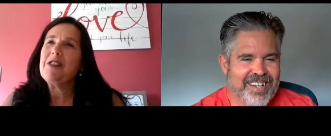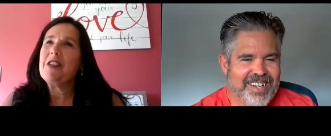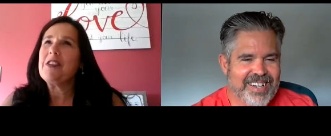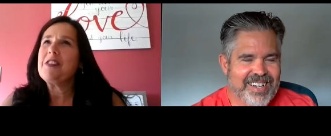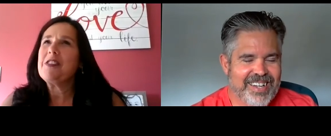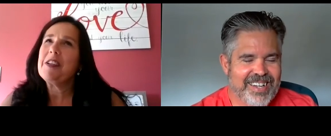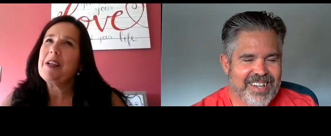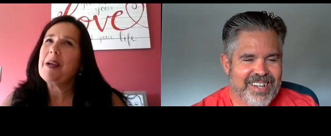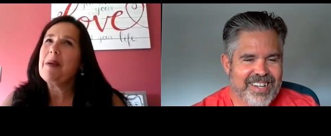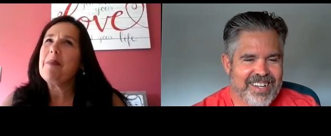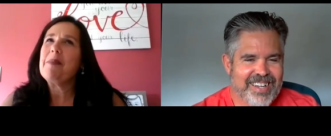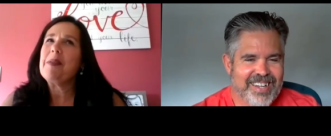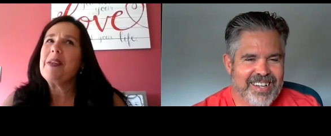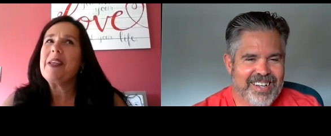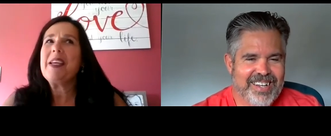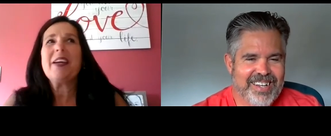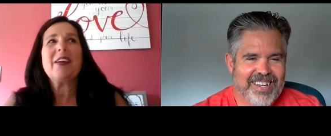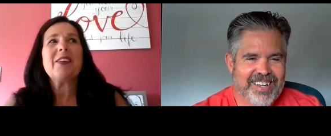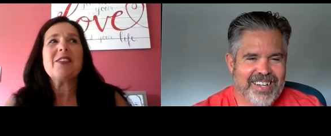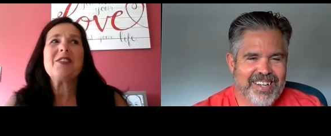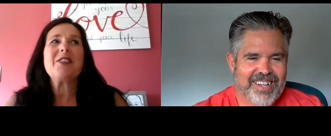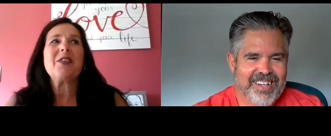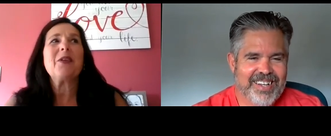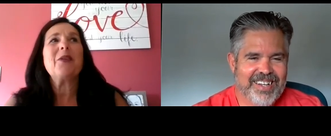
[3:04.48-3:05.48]
Speaker 1: just a couple of
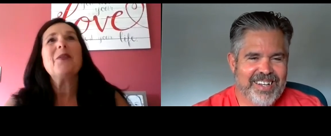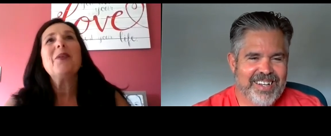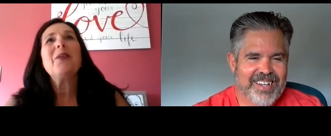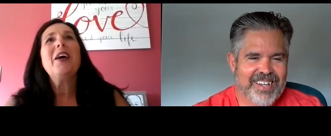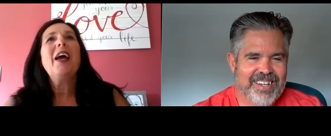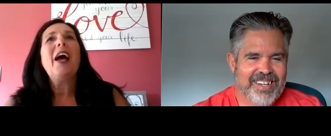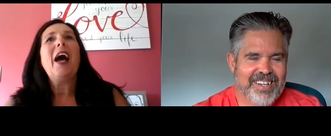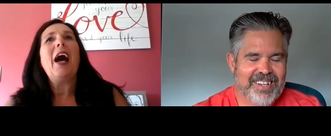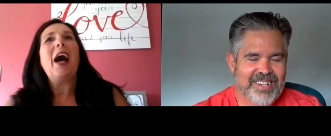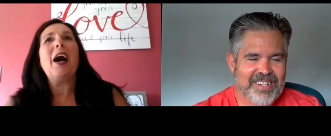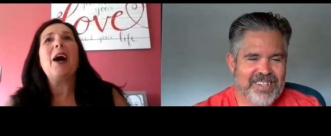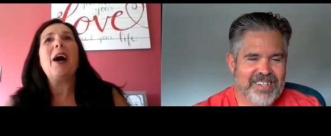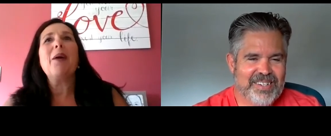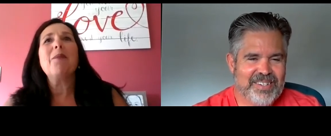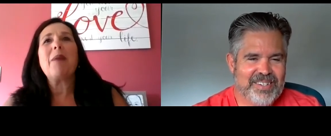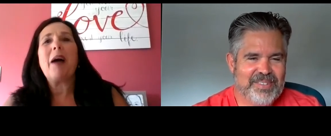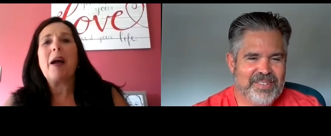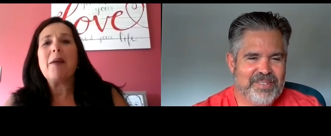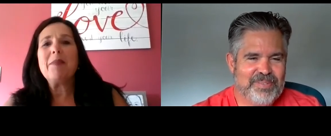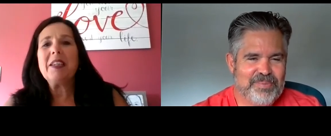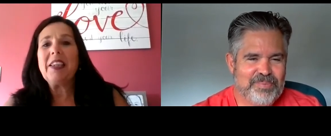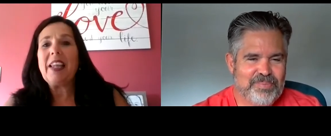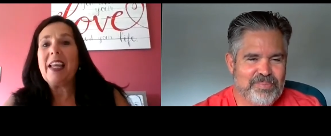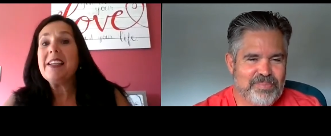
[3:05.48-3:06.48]
years. So um,
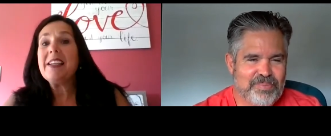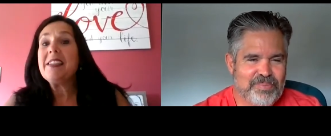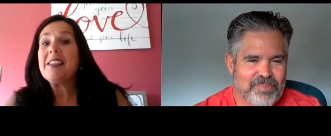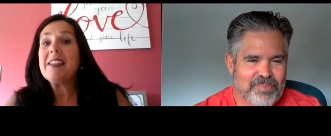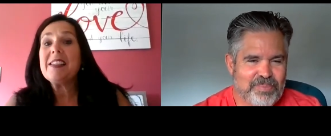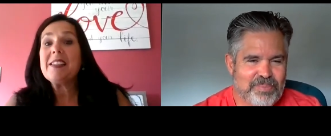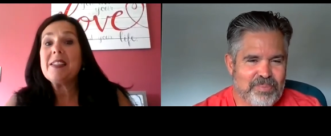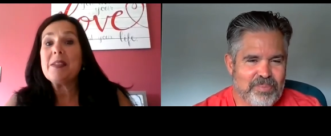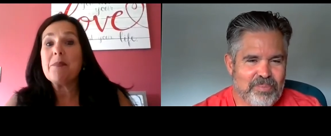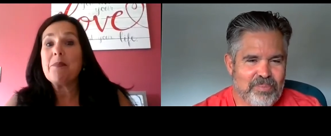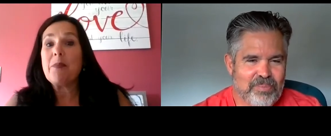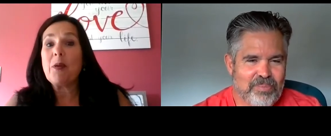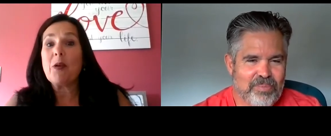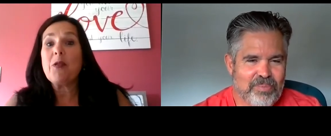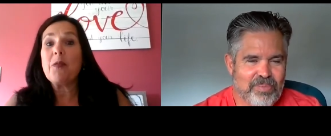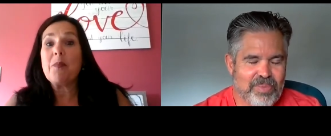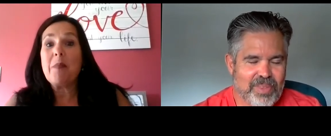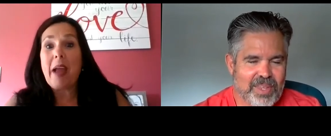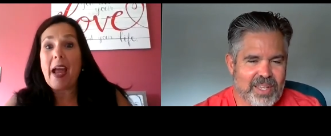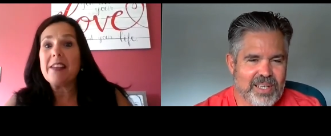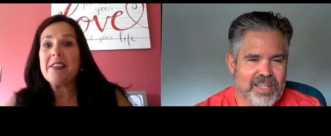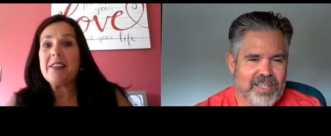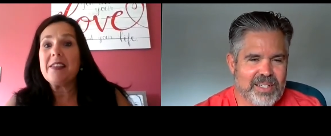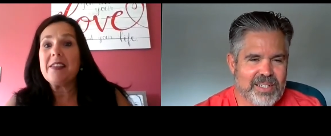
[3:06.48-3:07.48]
I've been licensed in both
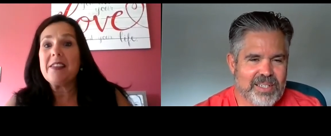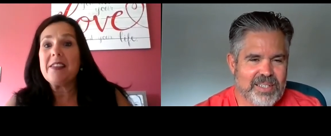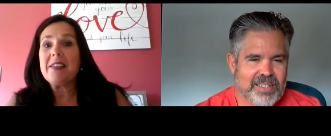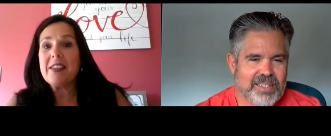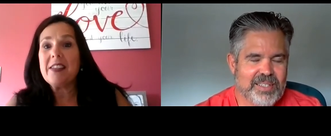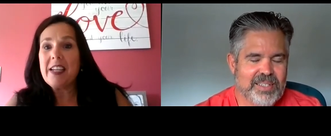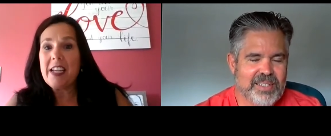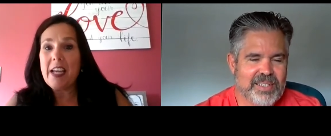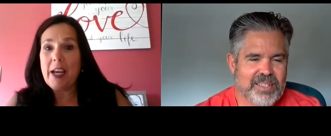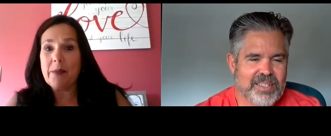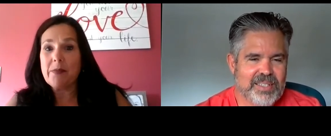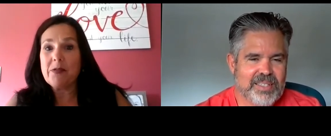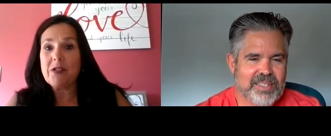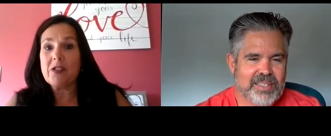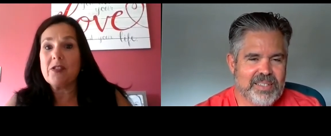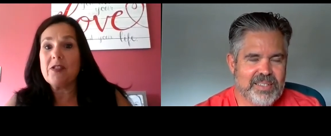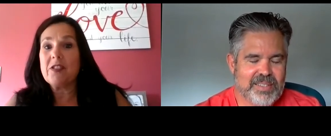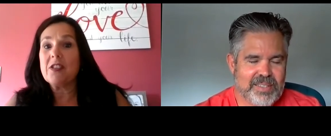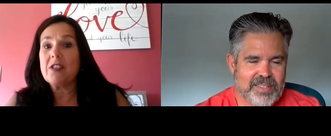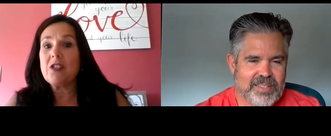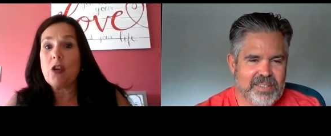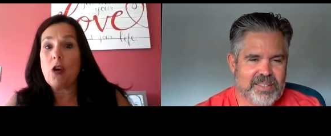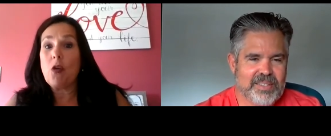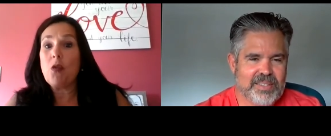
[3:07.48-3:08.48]
Mass and New Hampshire
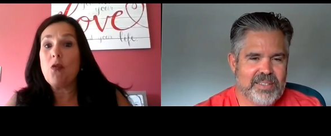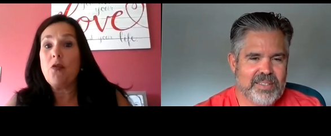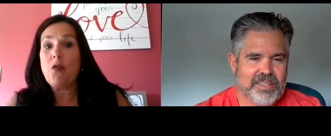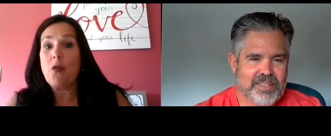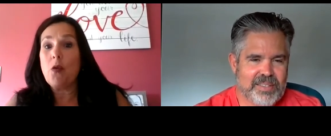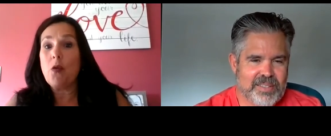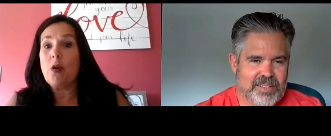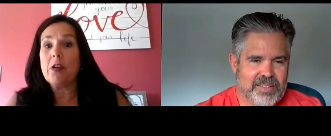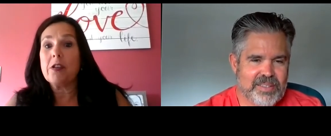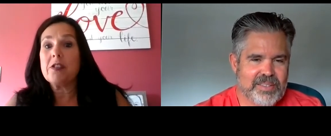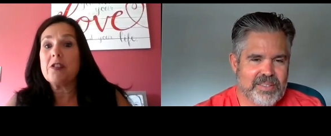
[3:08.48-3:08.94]
since 04.